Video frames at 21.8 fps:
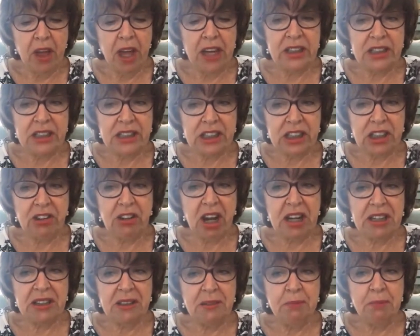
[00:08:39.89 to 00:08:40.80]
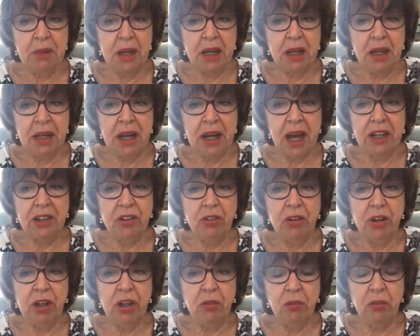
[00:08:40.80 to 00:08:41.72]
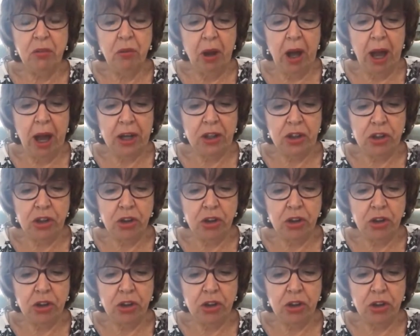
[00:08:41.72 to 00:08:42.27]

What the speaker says: discredit me, and I'd